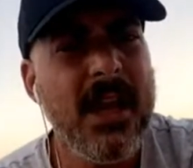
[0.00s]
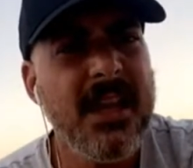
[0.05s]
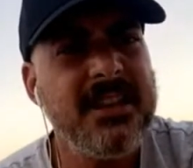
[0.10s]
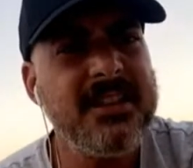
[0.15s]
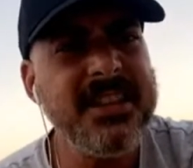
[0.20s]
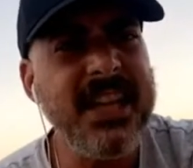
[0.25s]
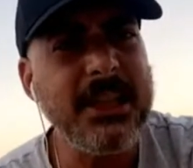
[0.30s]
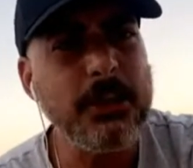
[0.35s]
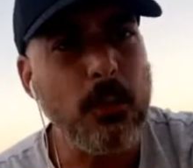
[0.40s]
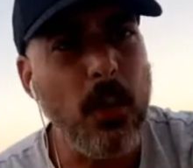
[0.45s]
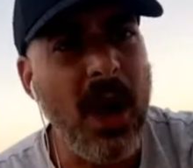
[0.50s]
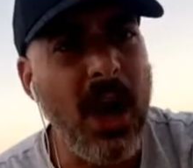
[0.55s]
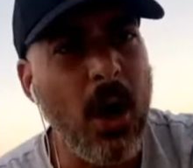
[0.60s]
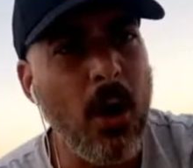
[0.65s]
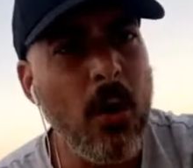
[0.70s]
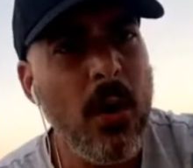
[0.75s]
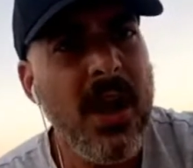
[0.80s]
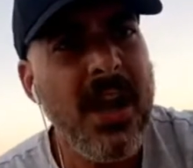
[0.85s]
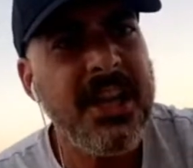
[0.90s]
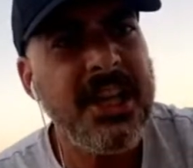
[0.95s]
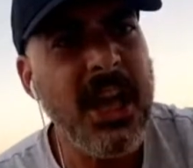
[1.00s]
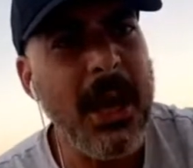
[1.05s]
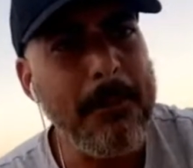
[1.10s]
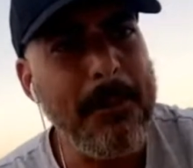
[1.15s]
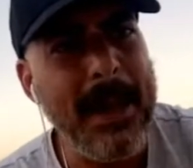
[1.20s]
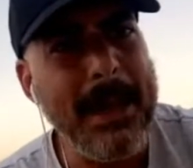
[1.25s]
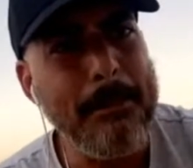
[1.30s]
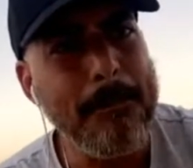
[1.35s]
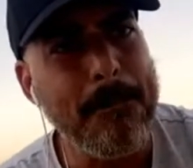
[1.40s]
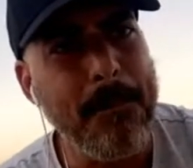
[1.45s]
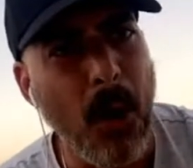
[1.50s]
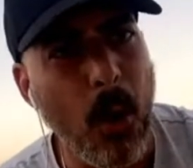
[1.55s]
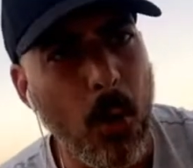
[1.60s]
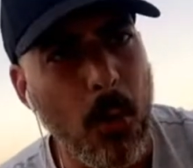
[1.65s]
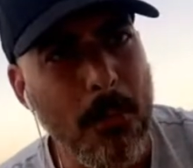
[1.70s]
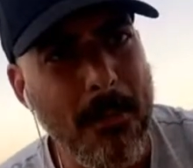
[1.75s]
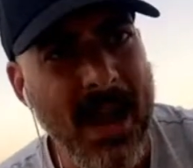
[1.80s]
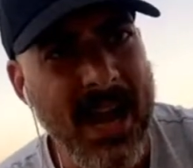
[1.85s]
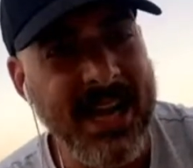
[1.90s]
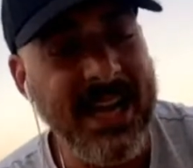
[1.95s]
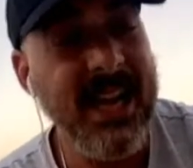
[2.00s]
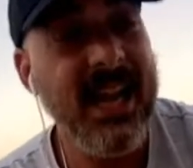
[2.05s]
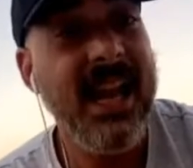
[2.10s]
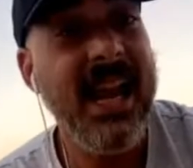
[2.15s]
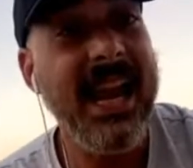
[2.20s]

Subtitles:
Sidwell, you're being bought, mate.